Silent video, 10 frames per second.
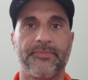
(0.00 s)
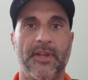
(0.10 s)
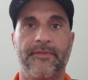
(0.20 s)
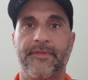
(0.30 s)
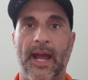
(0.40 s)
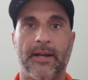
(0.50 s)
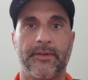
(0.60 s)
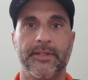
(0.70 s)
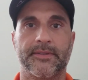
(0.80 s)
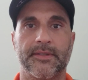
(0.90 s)
it
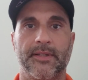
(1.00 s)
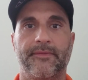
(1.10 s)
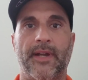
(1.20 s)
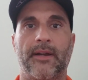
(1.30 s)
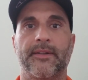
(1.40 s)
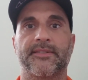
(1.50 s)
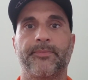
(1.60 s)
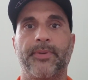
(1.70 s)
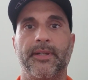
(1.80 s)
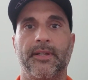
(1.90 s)
varies. It varies
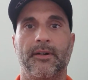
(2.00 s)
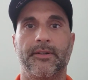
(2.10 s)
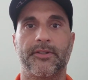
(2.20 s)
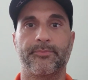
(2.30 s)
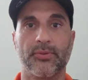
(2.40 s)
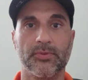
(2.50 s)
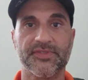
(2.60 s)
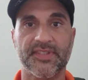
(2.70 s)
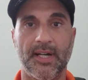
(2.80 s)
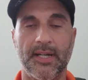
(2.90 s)
depending on your pool
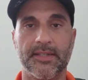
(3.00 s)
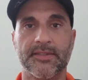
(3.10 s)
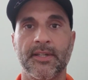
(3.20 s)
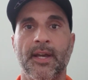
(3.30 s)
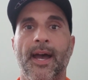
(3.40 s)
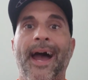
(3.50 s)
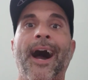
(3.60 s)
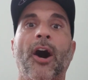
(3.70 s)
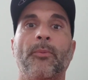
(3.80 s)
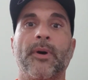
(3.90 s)
size,
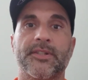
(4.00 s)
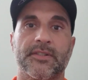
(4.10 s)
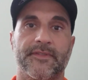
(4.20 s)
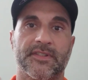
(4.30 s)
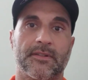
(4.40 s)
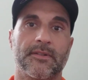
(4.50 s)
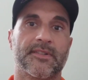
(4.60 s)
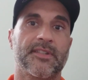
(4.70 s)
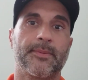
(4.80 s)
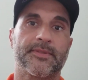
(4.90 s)
how much of a certain
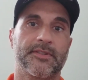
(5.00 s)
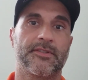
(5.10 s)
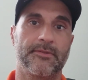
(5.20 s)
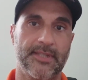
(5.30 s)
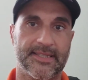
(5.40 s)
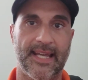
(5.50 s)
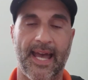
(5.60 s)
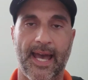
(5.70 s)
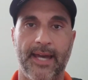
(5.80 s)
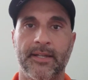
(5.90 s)
substance you need to
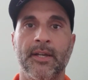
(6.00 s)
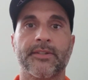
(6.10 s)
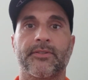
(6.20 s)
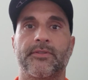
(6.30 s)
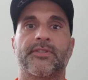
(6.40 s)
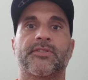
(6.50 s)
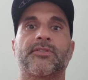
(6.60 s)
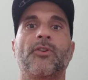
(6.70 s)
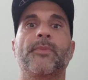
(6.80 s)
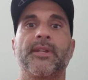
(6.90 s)
add. So there's
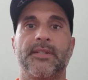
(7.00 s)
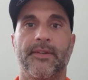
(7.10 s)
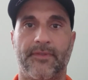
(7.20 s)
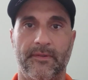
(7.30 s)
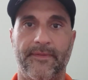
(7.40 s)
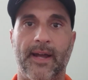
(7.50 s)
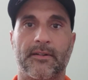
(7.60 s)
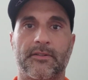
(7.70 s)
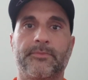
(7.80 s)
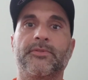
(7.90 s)
so many different
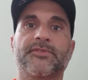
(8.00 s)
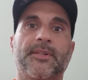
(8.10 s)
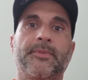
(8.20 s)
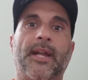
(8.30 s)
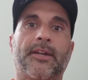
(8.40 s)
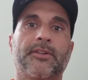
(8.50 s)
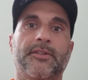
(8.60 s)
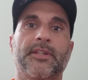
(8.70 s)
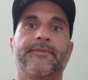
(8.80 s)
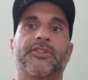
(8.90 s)
variables. I mean, I
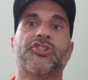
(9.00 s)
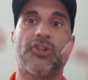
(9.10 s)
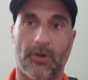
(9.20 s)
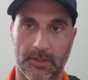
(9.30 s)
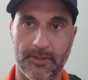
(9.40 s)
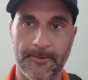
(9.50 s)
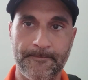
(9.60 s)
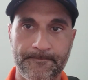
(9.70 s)
could leave a chart,